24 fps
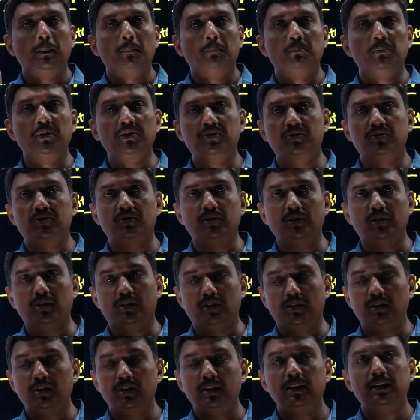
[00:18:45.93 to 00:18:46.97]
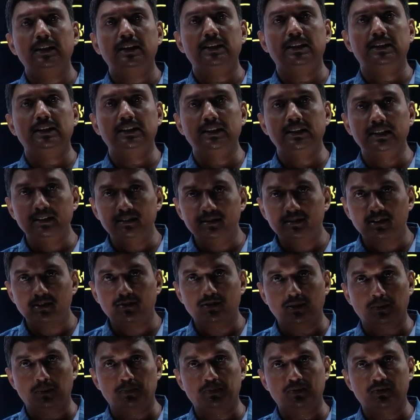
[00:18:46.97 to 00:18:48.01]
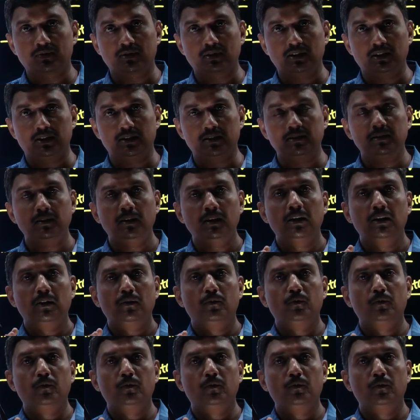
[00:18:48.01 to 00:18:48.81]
Mixture is a substance